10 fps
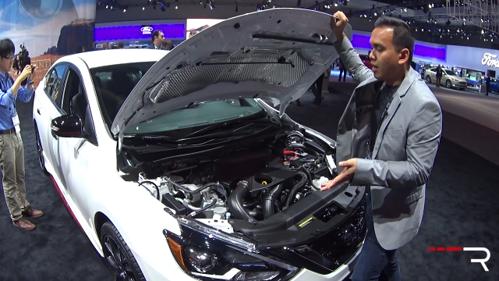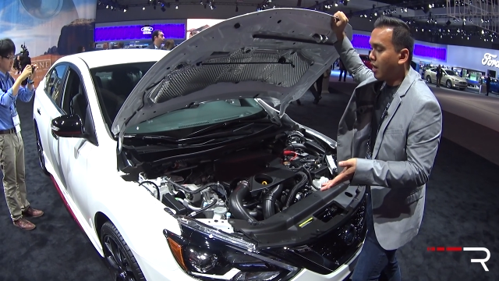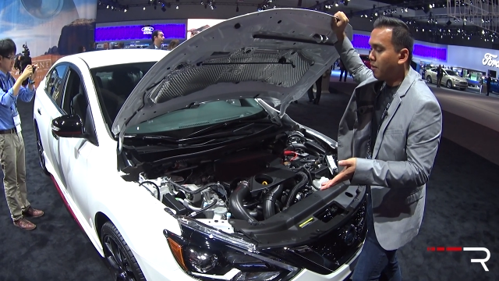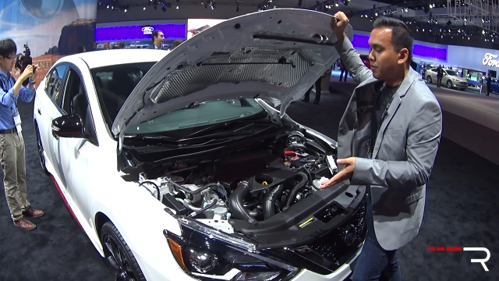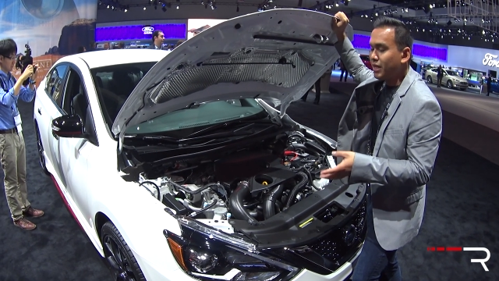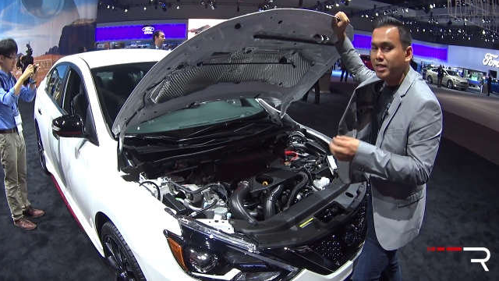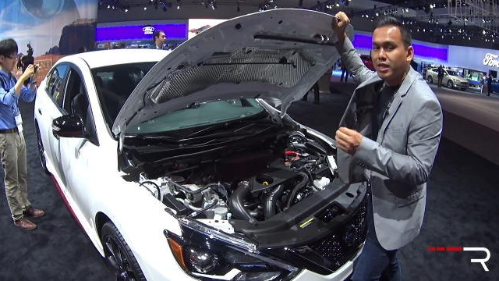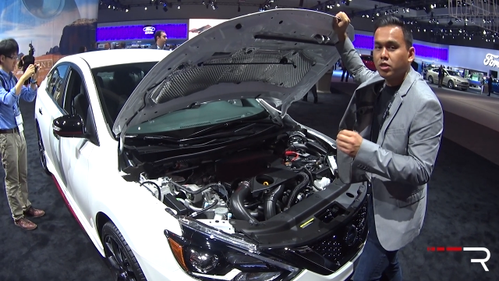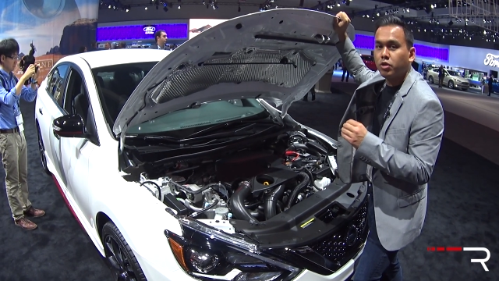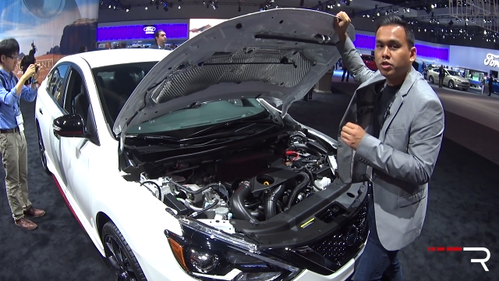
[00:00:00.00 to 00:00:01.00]
um, but it
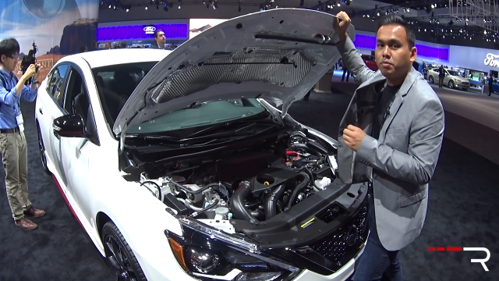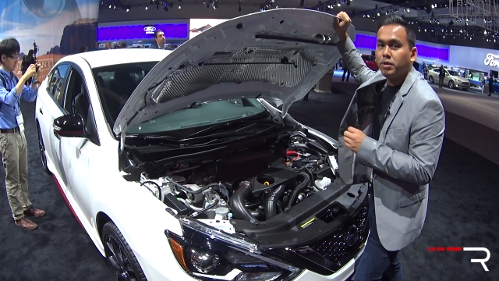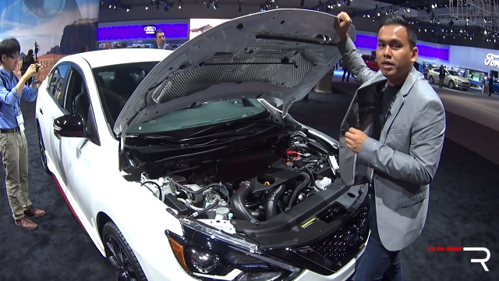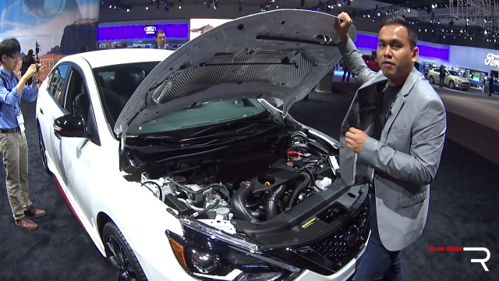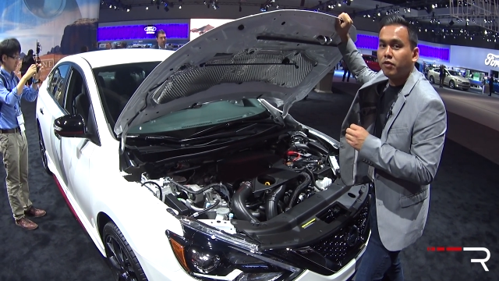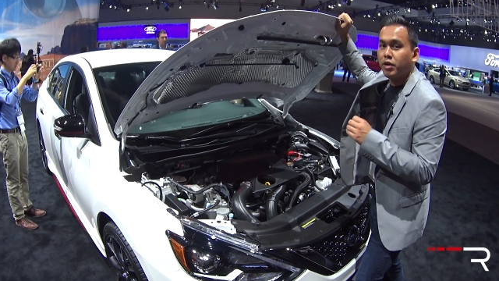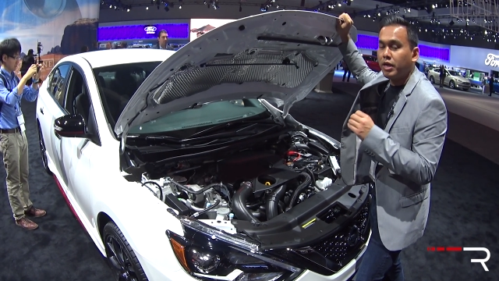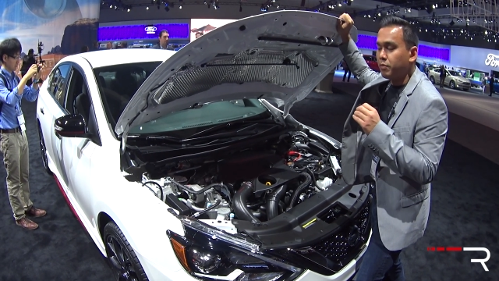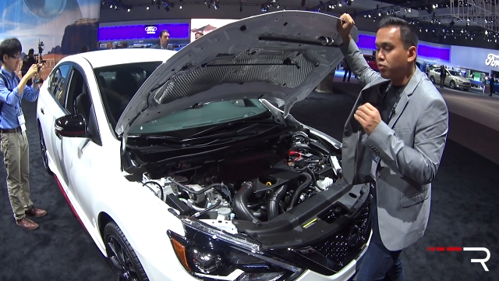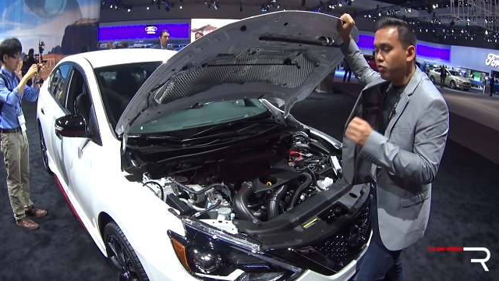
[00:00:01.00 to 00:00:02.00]
does look to be a
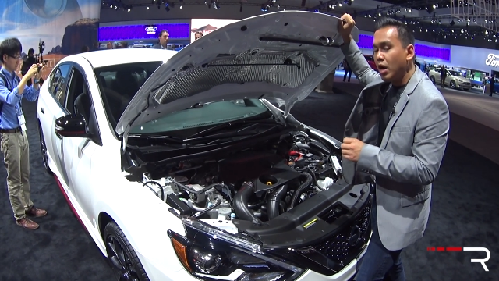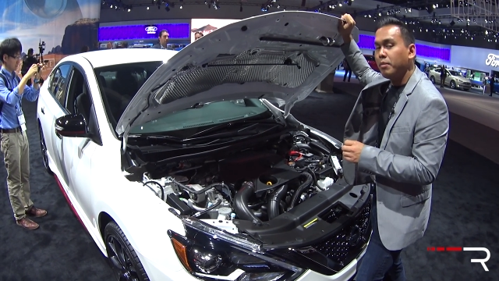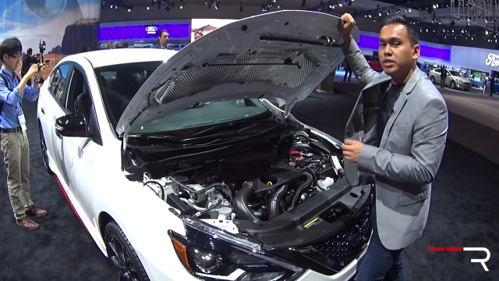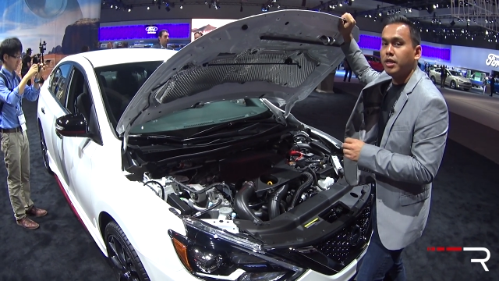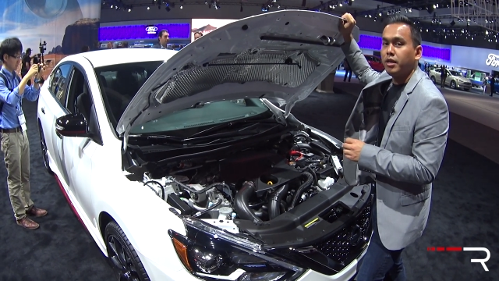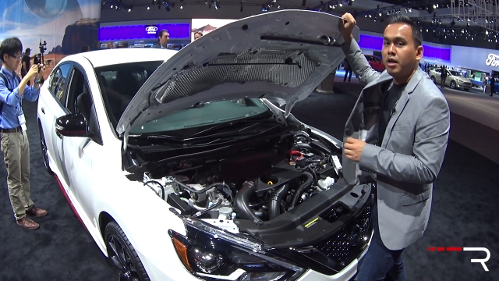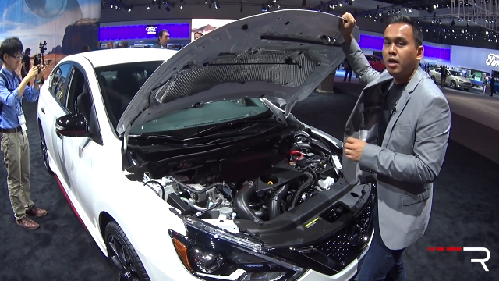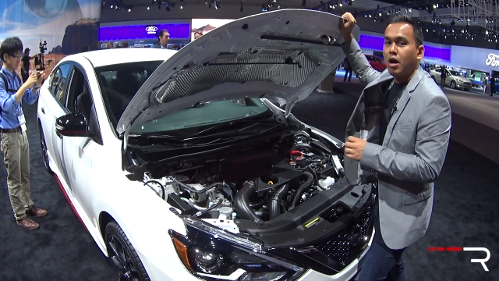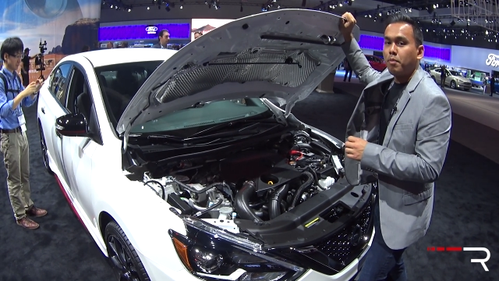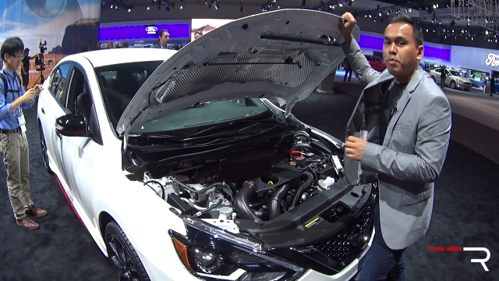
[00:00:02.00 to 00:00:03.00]
very promising
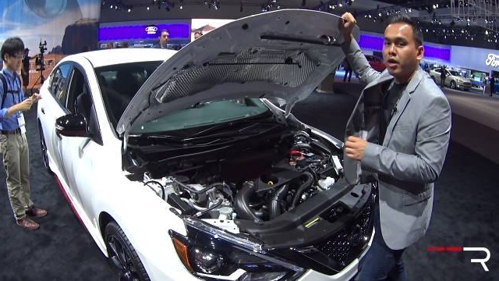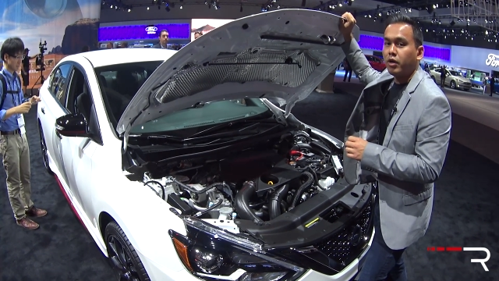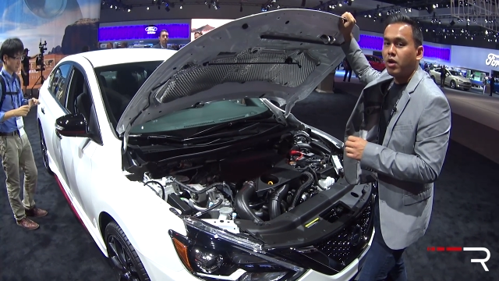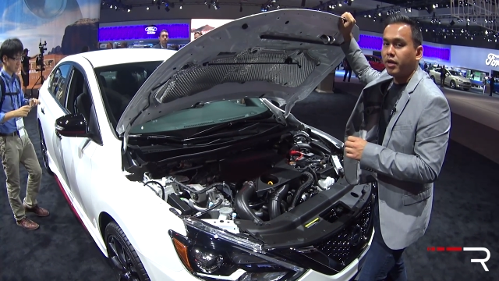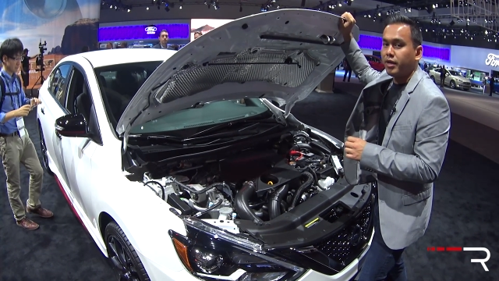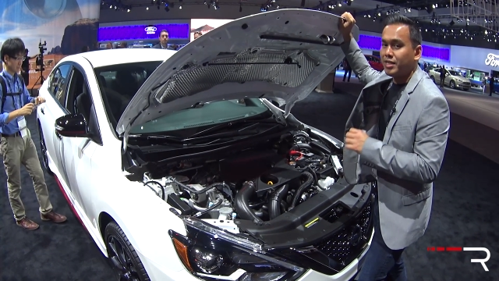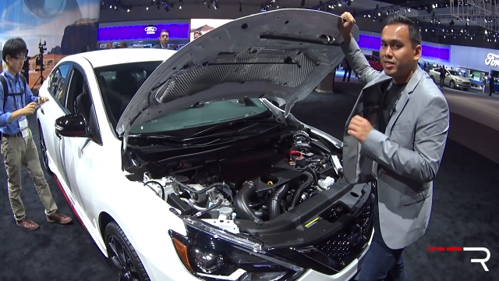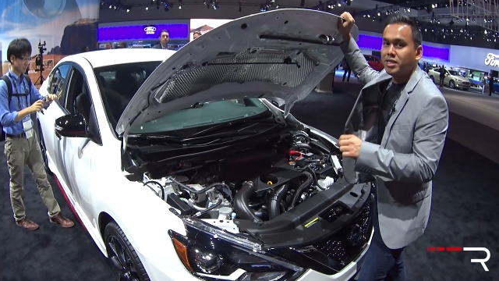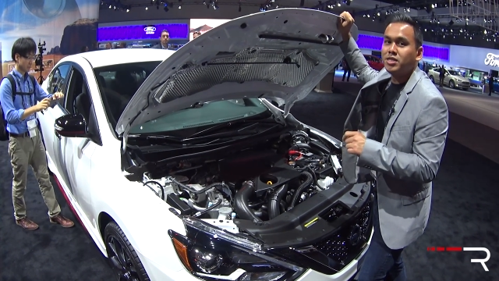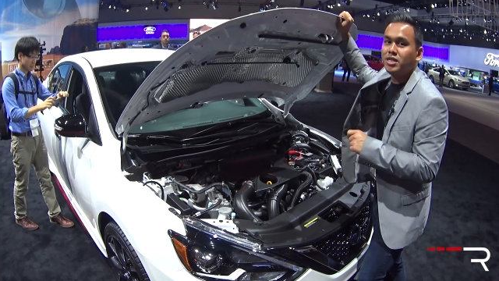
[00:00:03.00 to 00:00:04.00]
uh, pocket rocket. It's nice to